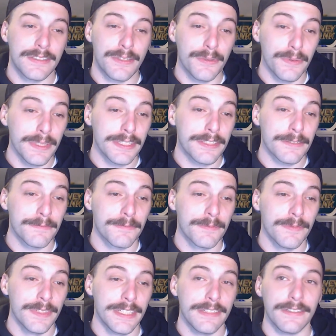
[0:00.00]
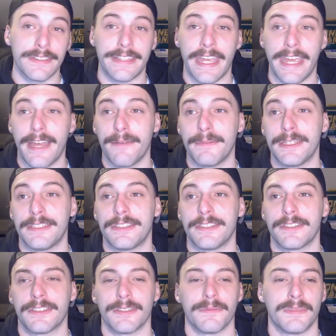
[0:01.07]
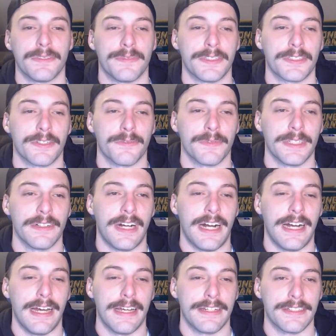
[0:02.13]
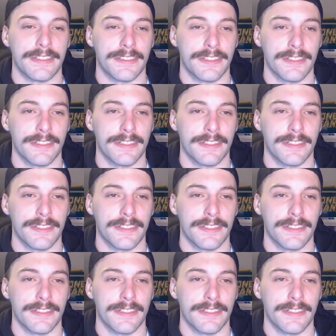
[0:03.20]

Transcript: doing some real damage in terms of his career highs in